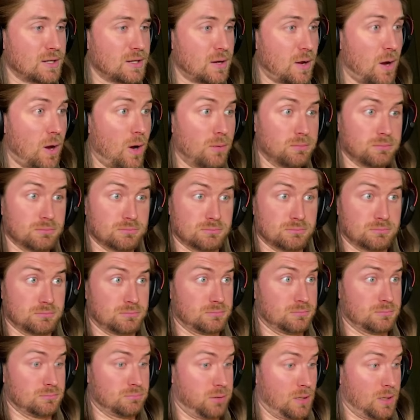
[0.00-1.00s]
Oh.
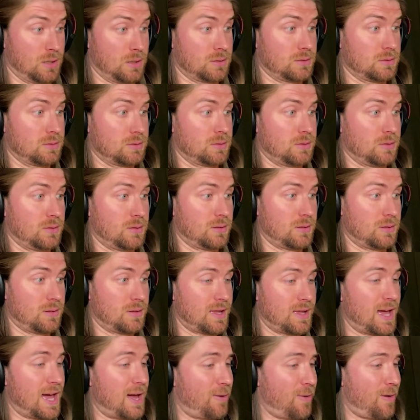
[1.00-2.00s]

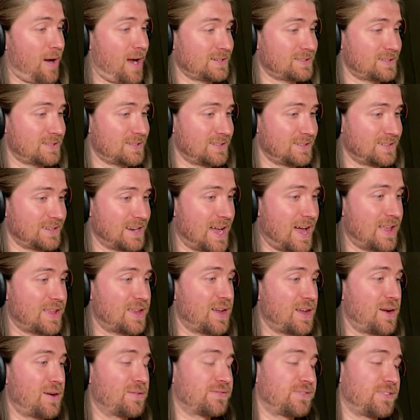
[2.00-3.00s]
Hi, Watson. How
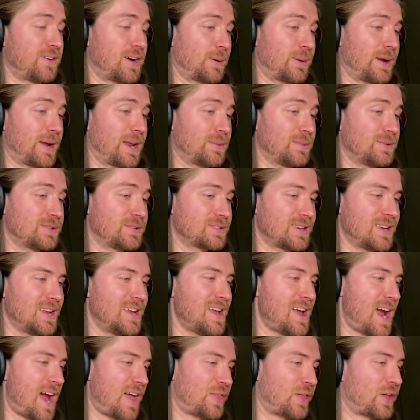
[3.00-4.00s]
you own farm animals?
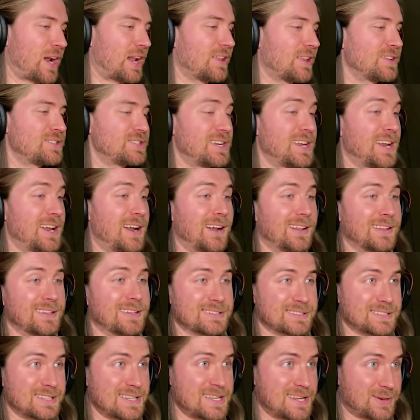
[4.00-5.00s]
I thought I'd let you in on a
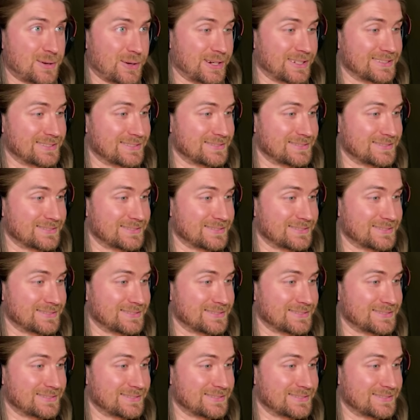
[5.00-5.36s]
little secret.